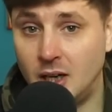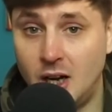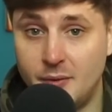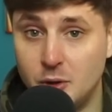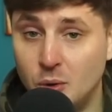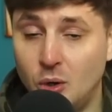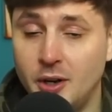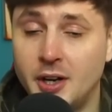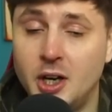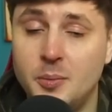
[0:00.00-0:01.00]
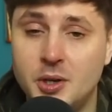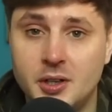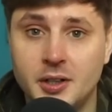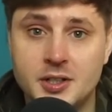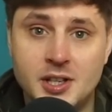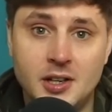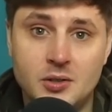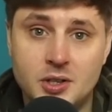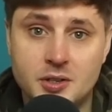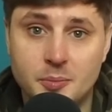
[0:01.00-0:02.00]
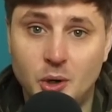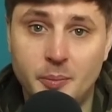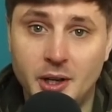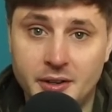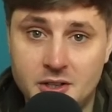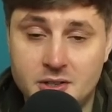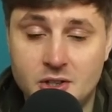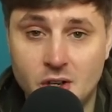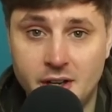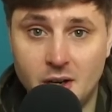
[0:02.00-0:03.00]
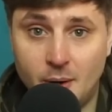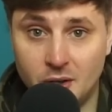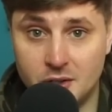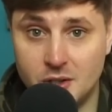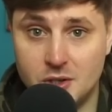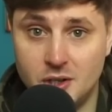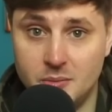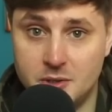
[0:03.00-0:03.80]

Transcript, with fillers: I love you all, and I hope you can continue to support me on this journey I'm on on YouTube.